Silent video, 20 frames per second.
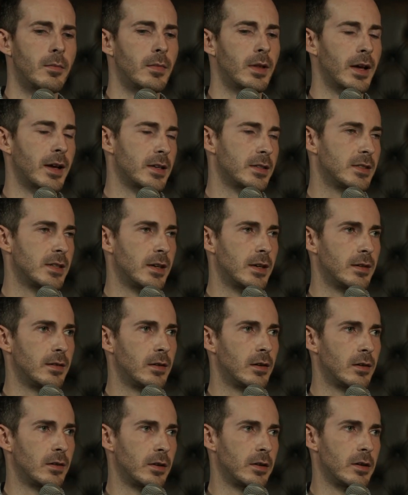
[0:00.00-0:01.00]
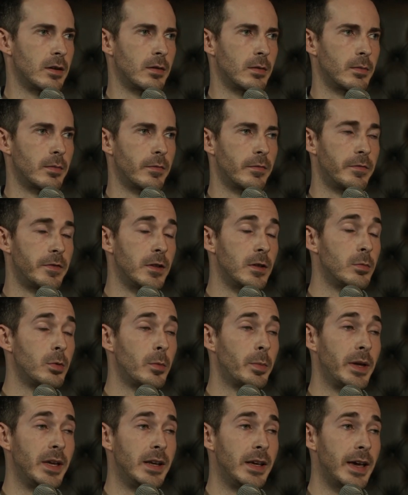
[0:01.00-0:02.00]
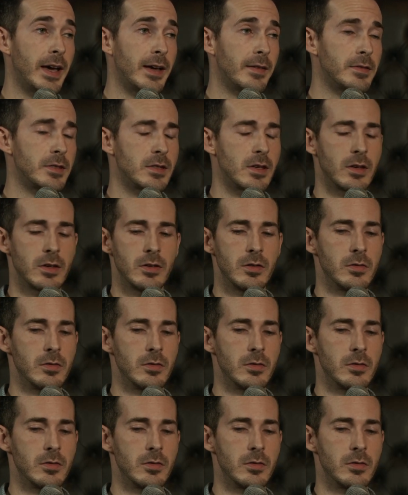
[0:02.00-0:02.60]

Like I said earlier, fillable PDFs,